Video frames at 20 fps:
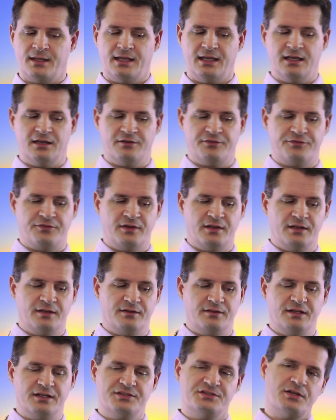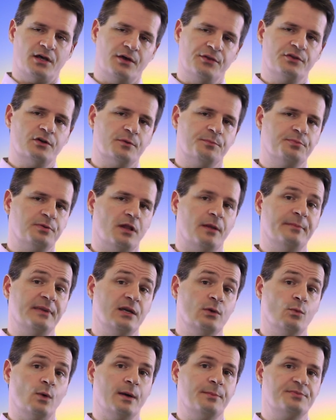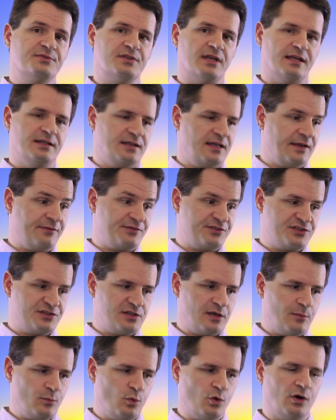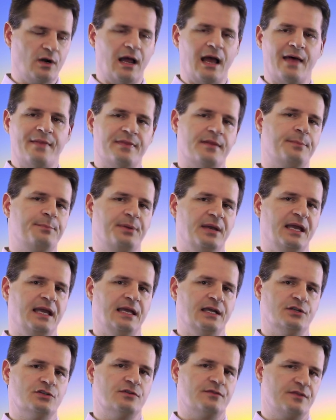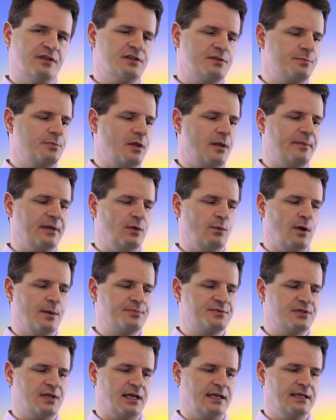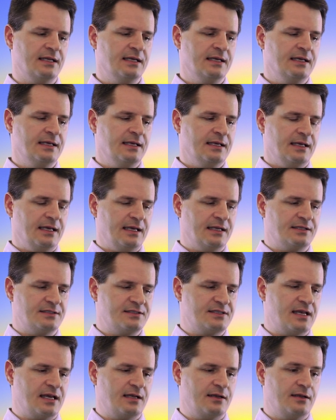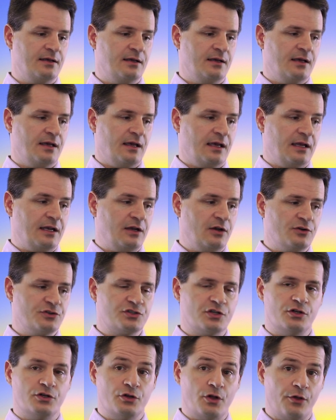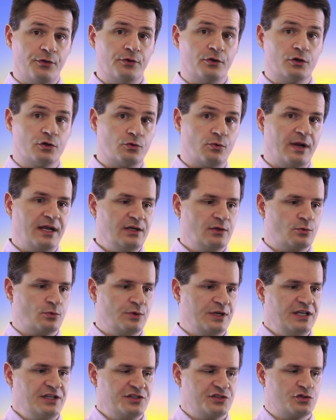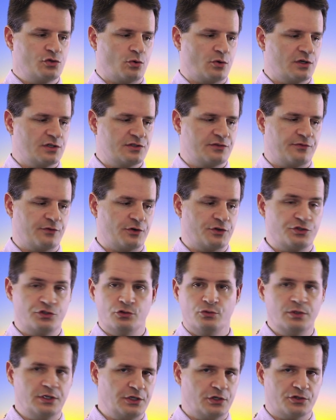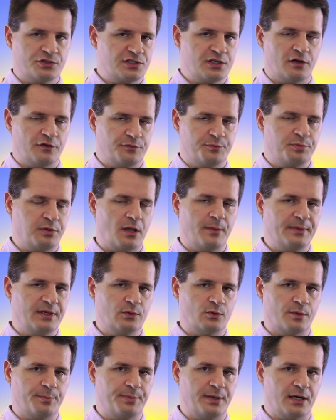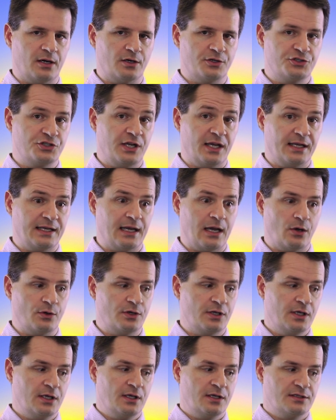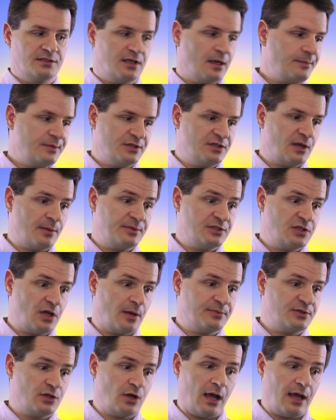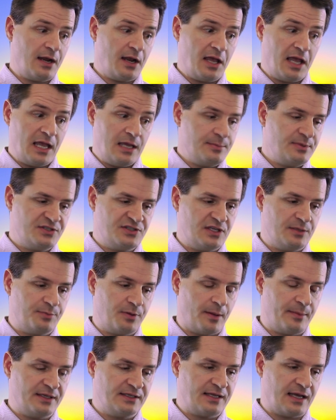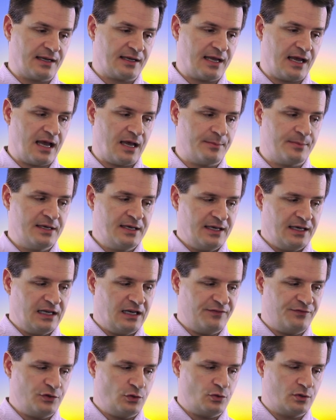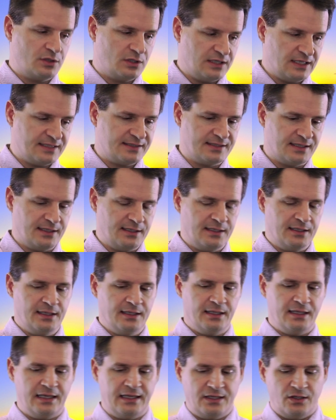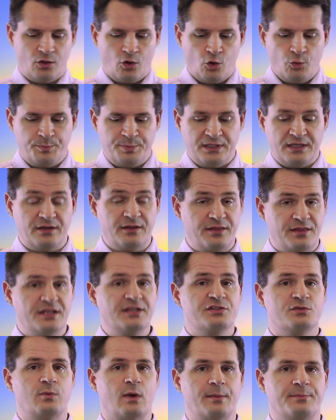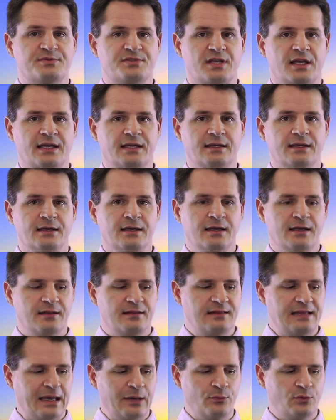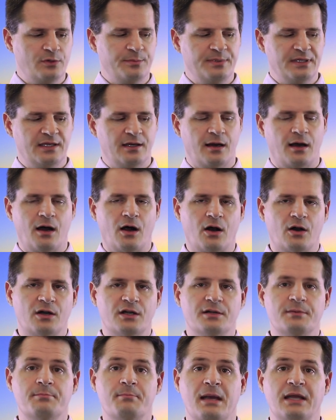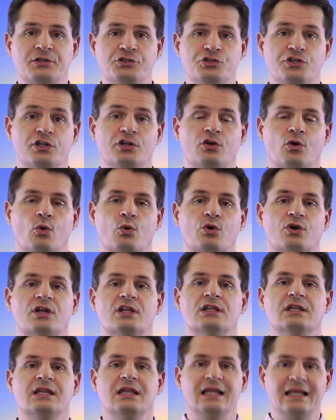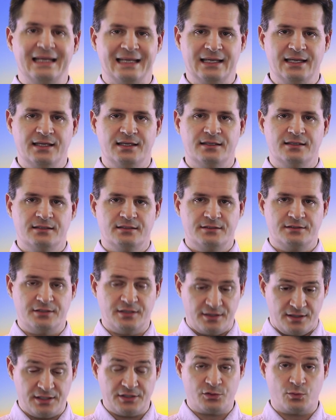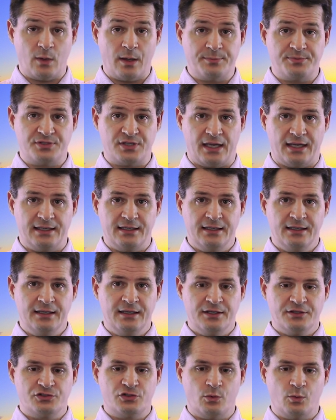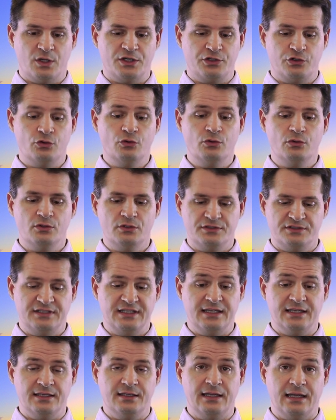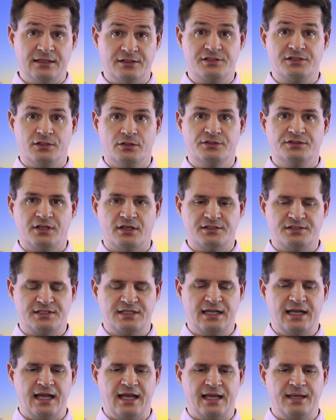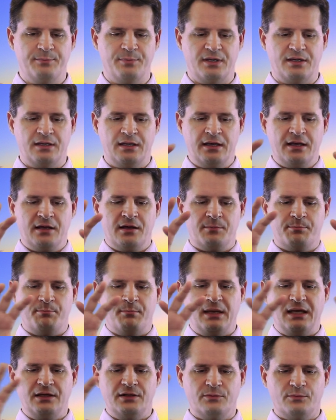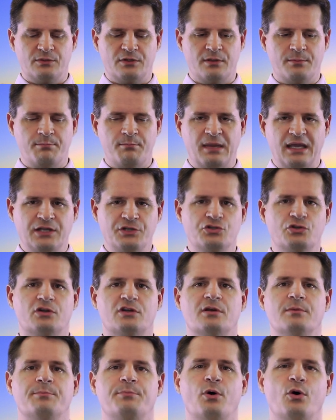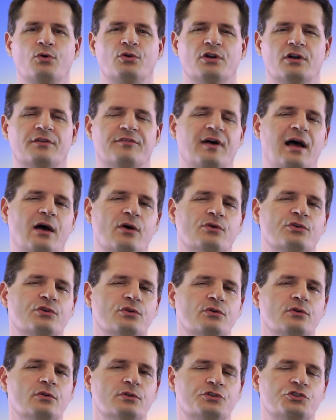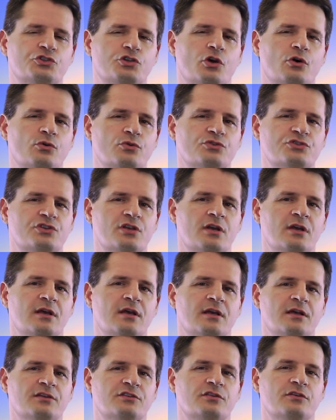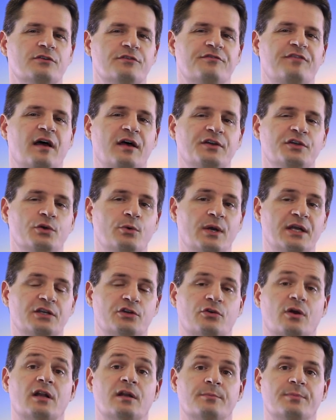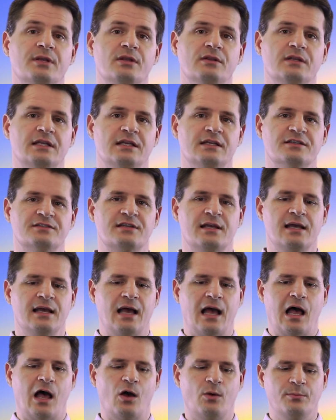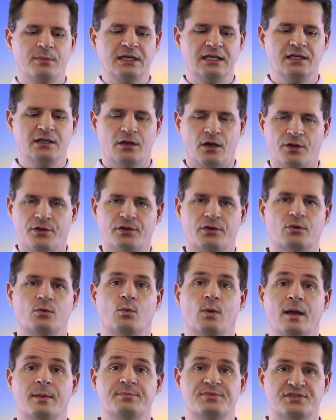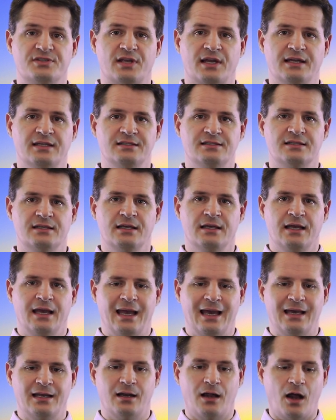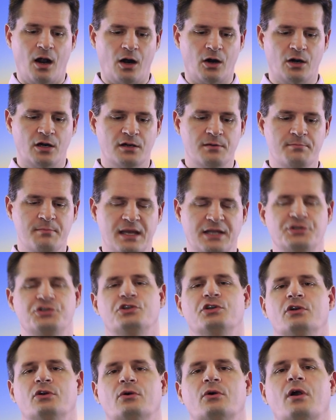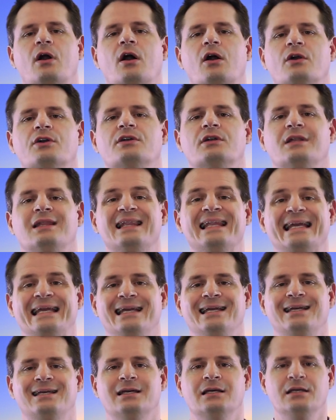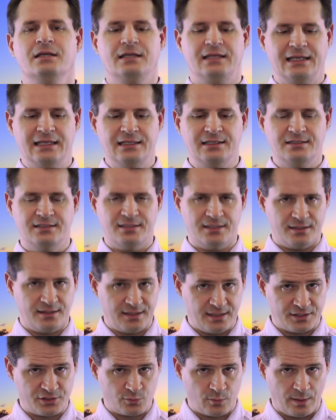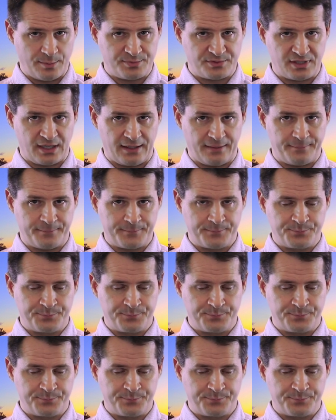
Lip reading: If this other plumbing website, if somewhere on the page of this plumbing website, it said, and here's another great resource for do-it-yourself plumbing repair, check out www.abcplumbing.com, and if you clicked it, it opened this website, that would be a hard mention or a link to this website. So what Google did and still does today, but the major component of how Google chose to evaluate credibility is how many other websites had a hard mention or a hard link into this website.